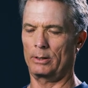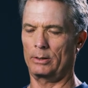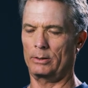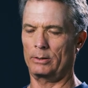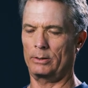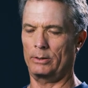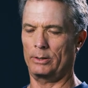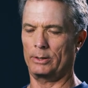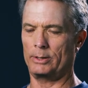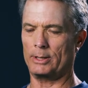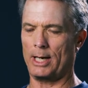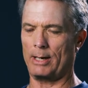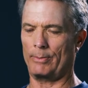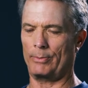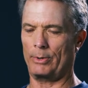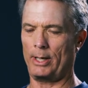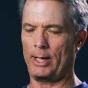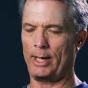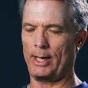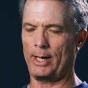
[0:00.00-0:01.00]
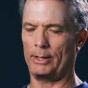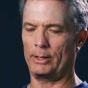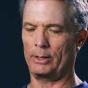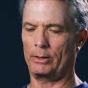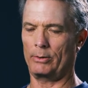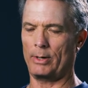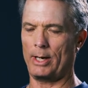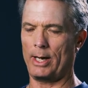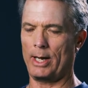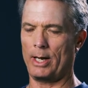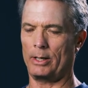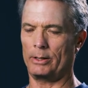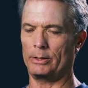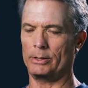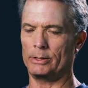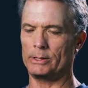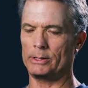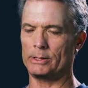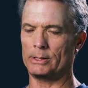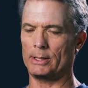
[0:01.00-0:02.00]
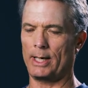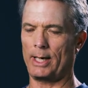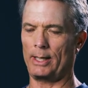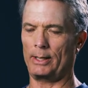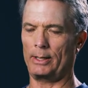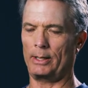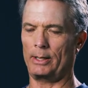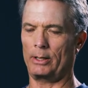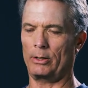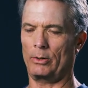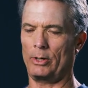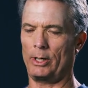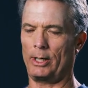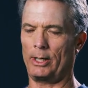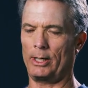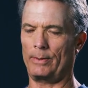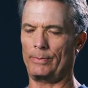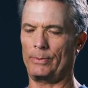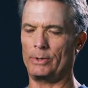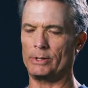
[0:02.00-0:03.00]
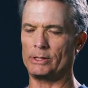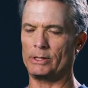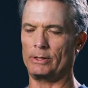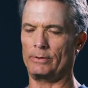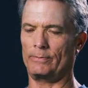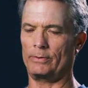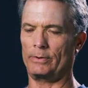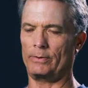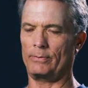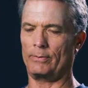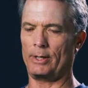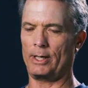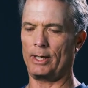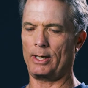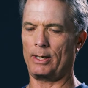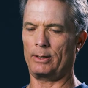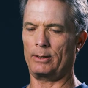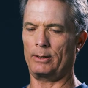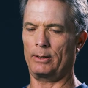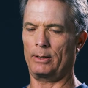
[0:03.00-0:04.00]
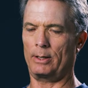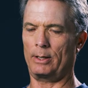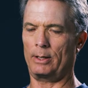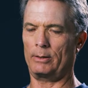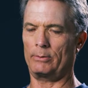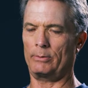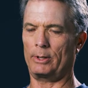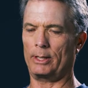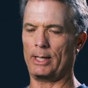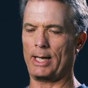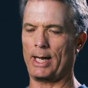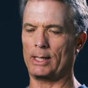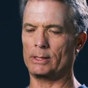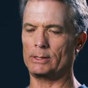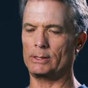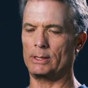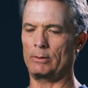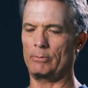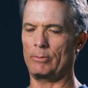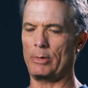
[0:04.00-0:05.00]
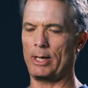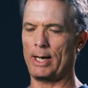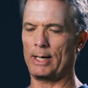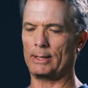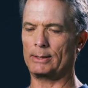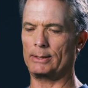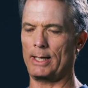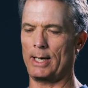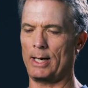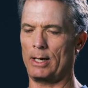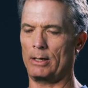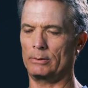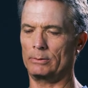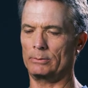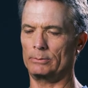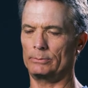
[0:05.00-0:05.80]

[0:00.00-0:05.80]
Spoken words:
to the top of the head, the crown, and slightly going up the silver thread and relaxing back down.